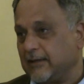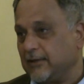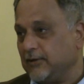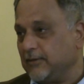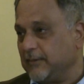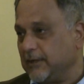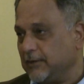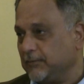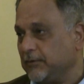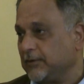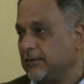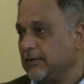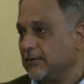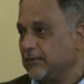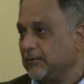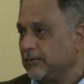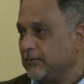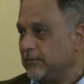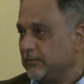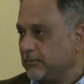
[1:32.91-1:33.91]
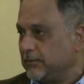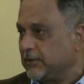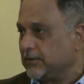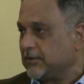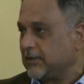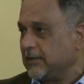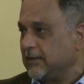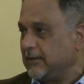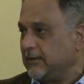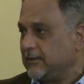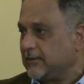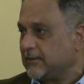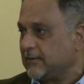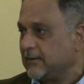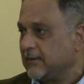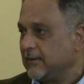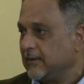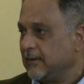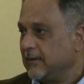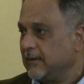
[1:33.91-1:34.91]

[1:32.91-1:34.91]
Can you imagine what they're going to do, the Chinese?